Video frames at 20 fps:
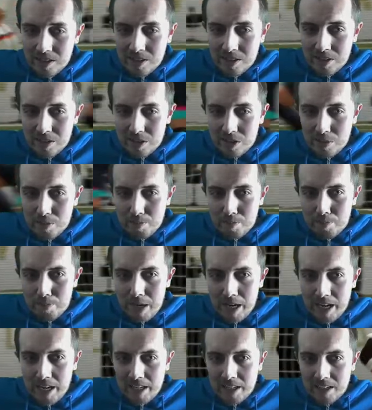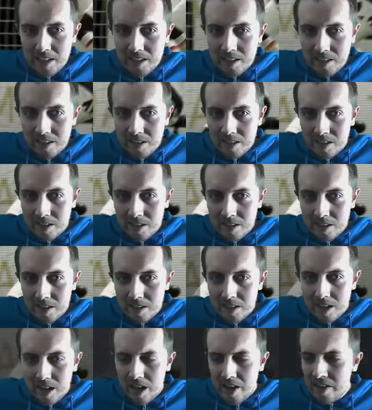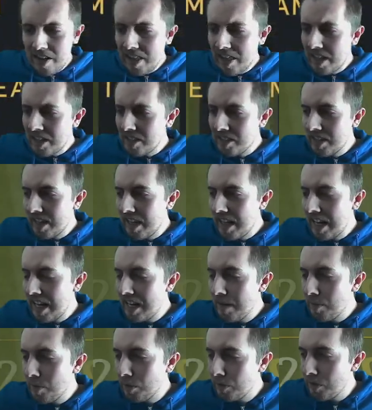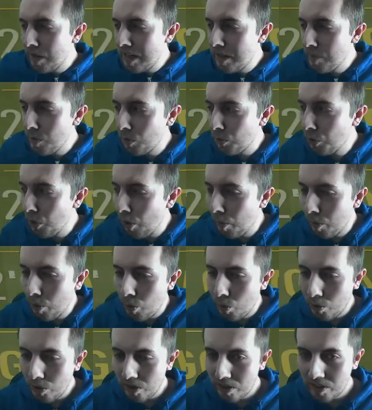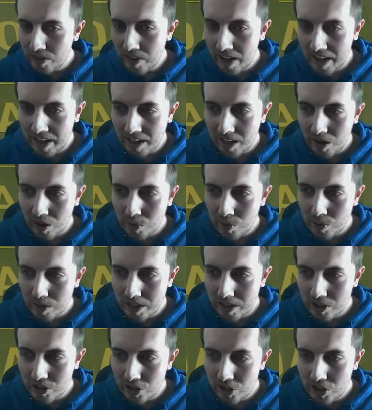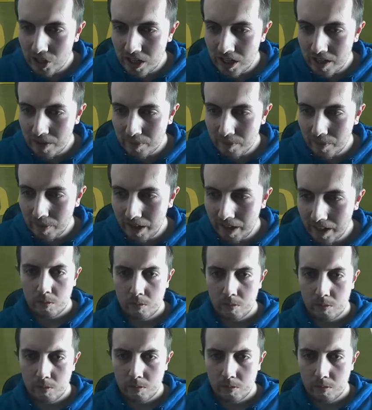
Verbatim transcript: Just bang. I mean, that doesn't get any more top corner than that. Holy shit, man.